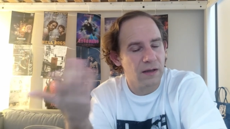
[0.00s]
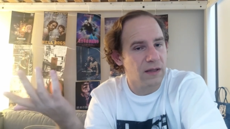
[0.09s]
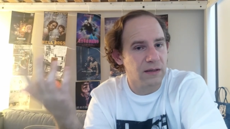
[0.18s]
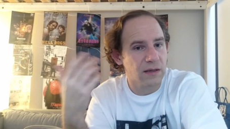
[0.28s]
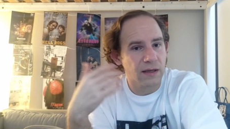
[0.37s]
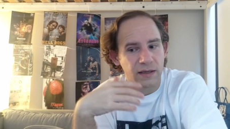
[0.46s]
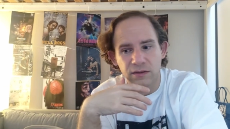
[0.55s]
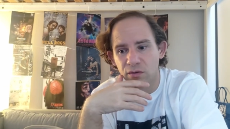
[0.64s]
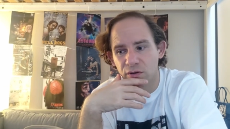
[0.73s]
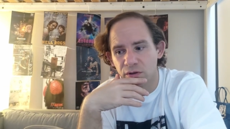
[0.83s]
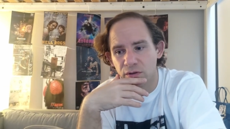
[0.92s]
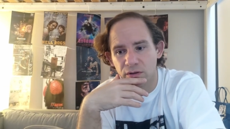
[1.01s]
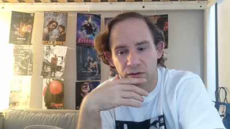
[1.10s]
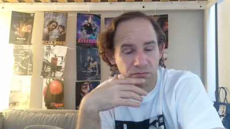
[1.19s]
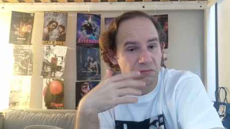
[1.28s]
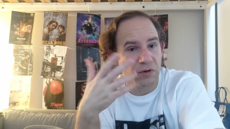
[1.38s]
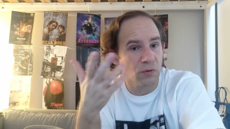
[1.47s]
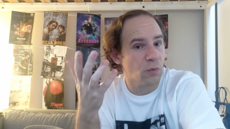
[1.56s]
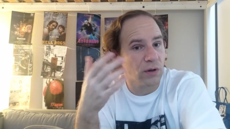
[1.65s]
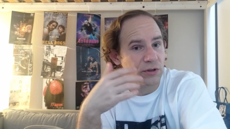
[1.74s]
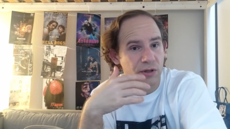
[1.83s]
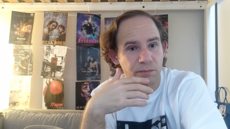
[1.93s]
in that case, you should
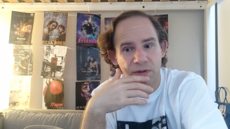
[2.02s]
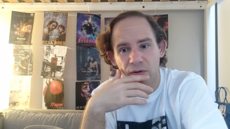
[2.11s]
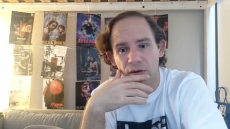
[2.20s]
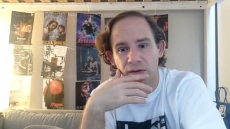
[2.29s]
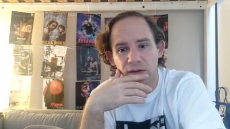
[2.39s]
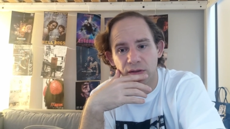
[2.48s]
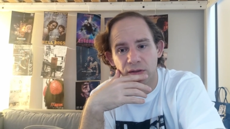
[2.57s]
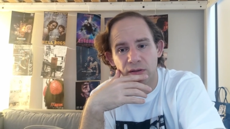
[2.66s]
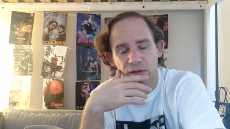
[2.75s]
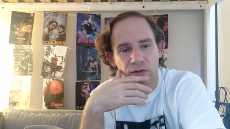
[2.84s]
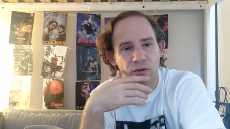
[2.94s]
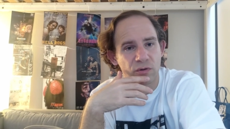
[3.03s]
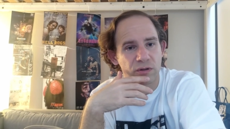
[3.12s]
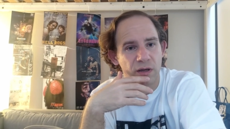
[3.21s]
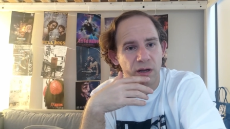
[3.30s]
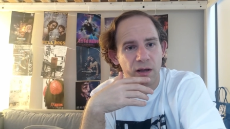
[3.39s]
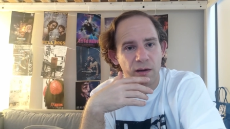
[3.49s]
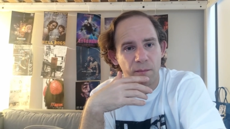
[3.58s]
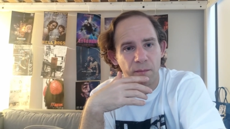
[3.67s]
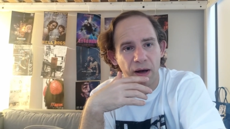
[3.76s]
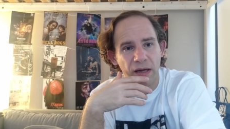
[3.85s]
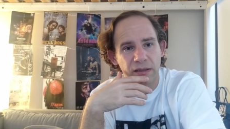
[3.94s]
watch it because it's good,
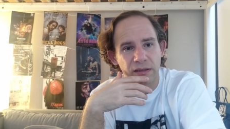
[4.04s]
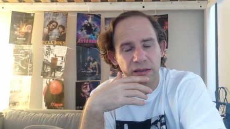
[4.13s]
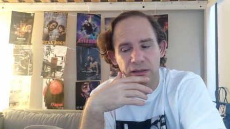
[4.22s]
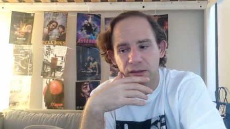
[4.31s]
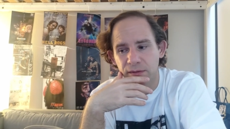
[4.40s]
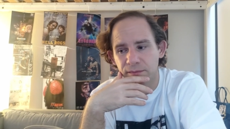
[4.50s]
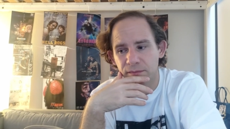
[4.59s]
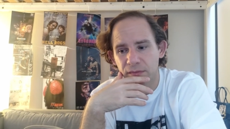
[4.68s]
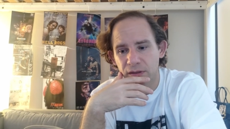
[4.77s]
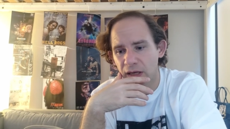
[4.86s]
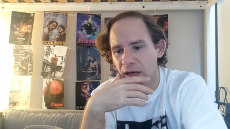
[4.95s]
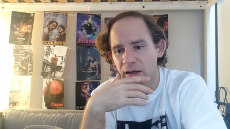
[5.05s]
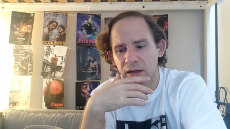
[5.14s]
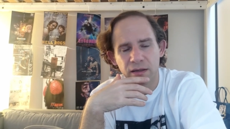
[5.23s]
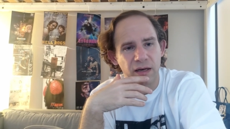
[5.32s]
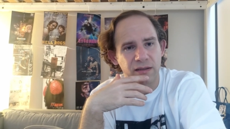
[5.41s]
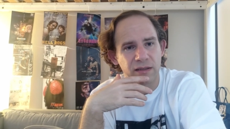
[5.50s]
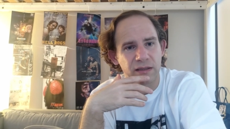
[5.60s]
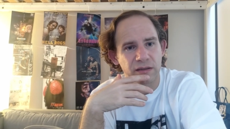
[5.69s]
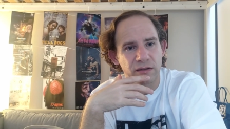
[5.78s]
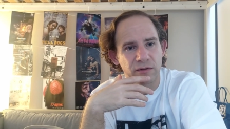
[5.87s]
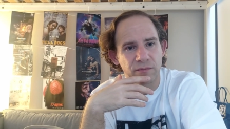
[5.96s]
but uh, yeah,
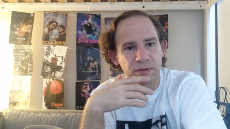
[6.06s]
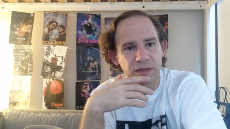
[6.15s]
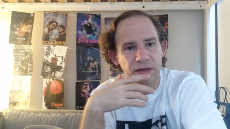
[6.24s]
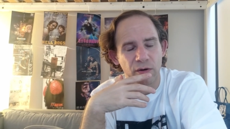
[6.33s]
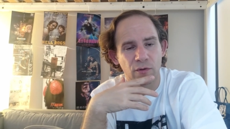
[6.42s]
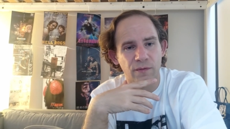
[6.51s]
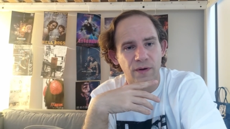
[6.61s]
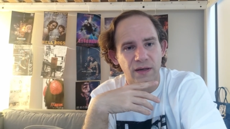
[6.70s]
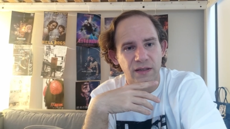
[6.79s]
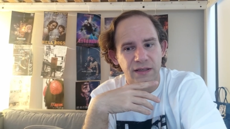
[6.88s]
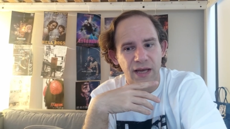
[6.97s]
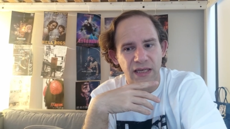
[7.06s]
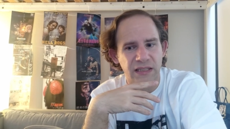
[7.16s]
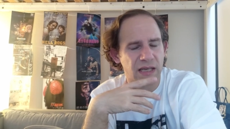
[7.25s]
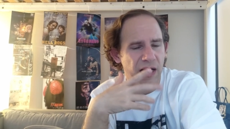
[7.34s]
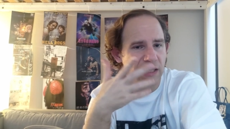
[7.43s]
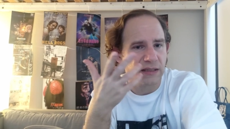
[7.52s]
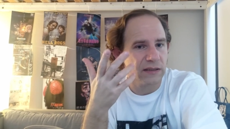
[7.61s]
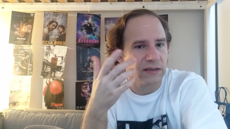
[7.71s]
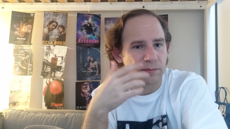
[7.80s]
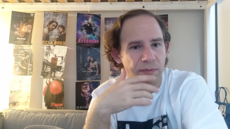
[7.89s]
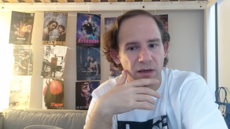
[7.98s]
nothing to be overly
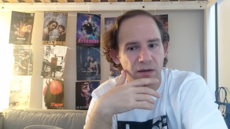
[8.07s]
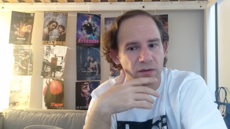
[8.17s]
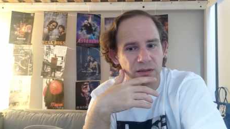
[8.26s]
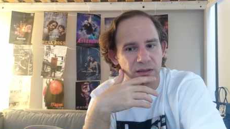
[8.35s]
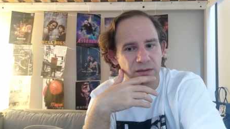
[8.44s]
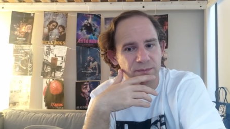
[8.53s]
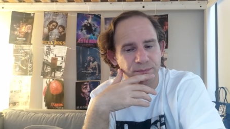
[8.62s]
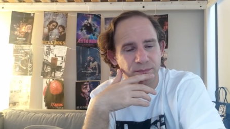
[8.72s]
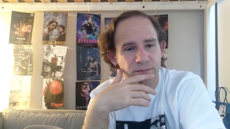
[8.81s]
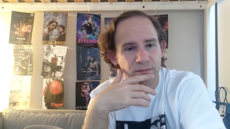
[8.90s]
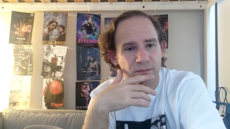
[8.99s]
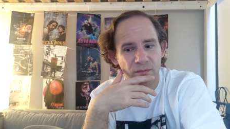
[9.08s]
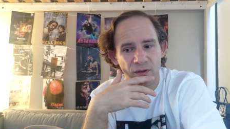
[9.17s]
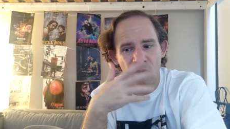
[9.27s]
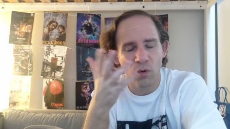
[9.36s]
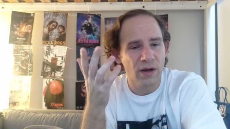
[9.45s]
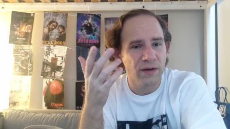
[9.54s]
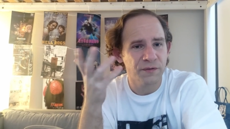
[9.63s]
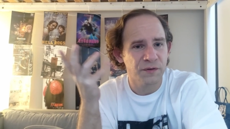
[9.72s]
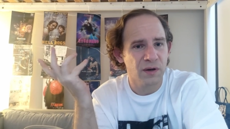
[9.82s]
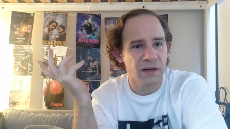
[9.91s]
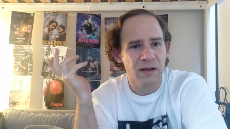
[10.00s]
excited about. Um, or
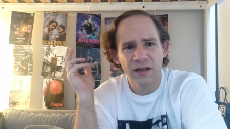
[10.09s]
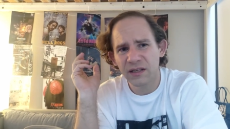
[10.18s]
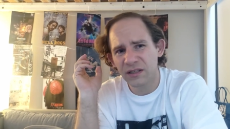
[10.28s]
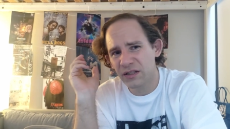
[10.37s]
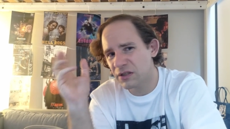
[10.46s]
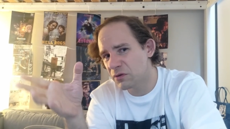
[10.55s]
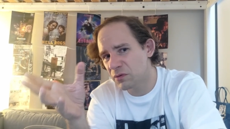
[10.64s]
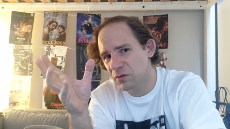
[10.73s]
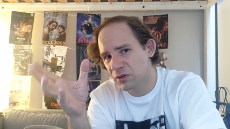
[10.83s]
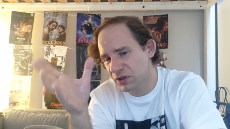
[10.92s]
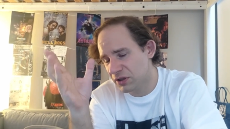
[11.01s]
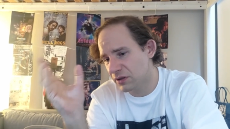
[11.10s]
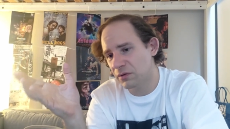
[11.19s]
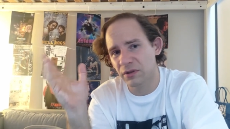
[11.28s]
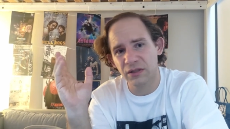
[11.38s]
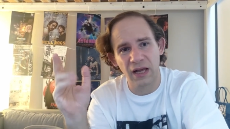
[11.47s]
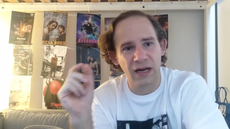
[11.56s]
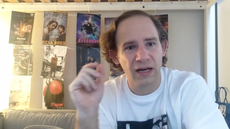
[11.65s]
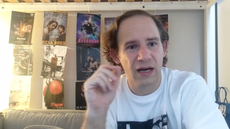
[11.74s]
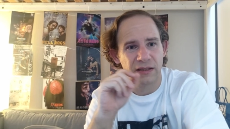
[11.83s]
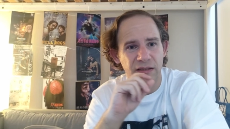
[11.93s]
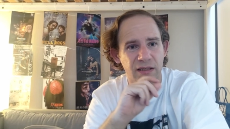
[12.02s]
if you're a huge, huge
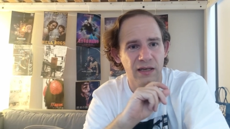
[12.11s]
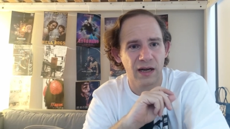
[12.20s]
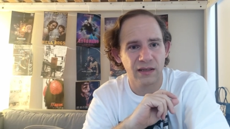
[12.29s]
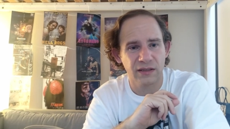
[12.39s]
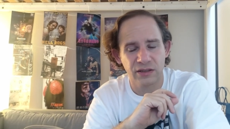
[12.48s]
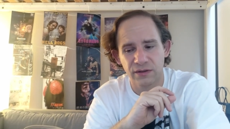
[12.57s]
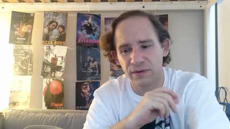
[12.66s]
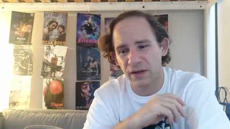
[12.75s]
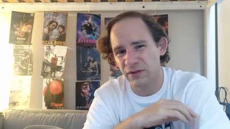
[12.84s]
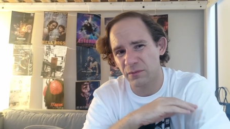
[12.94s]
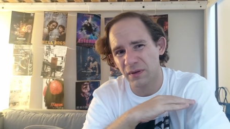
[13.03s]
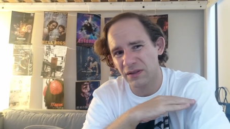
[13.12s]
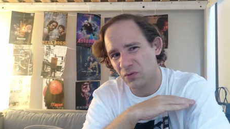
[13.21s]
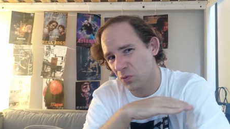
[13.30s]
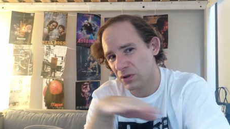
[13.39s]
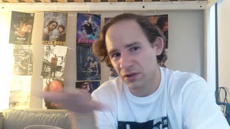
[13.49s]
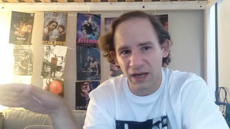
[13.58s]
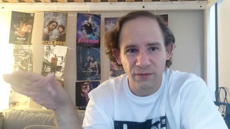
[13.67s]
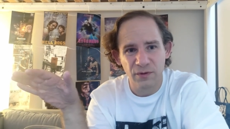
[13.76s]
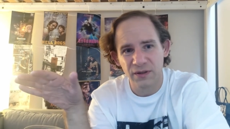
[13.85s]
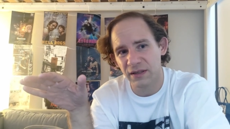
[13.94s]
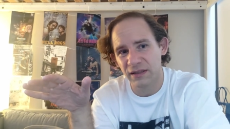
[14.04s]
Akari Takaishi fan, you must watch
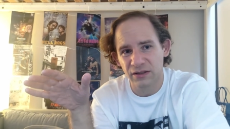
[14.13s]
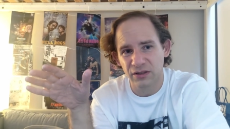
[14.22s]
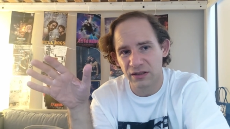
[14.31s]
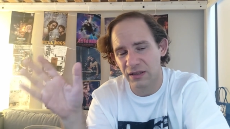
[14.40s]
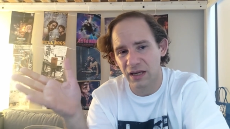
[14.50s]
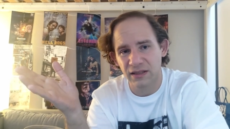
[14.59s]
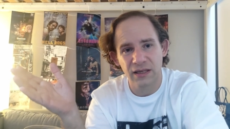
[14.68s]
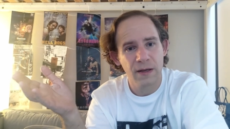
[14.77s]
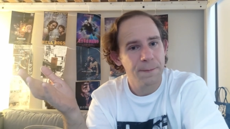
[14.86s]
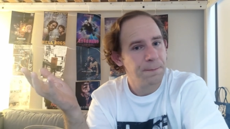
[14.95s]
everything she does